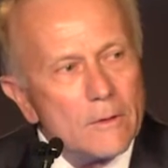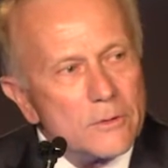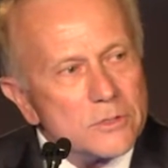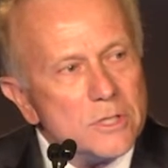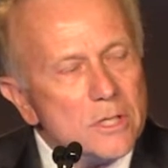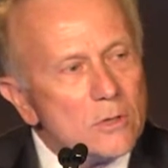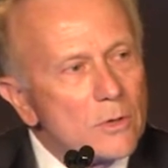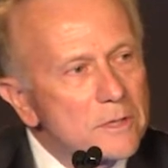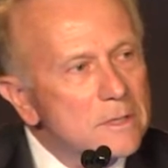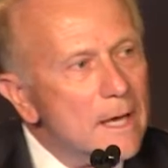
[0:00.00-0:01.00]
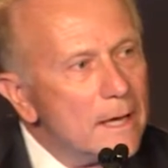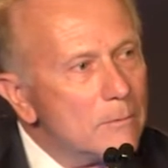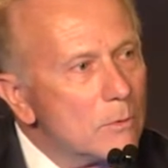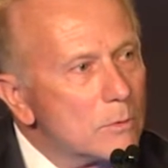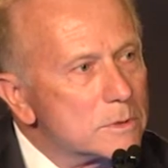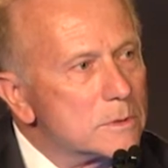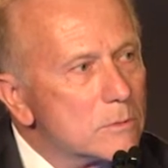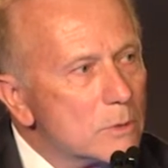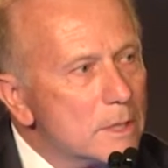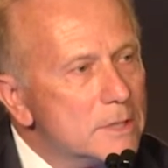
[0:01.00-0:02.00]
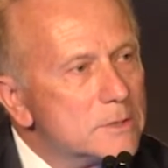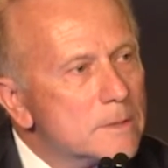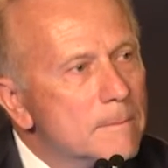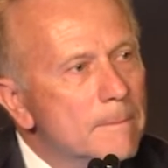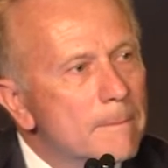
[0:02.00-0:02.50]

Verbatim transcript: The CEO at the time was released,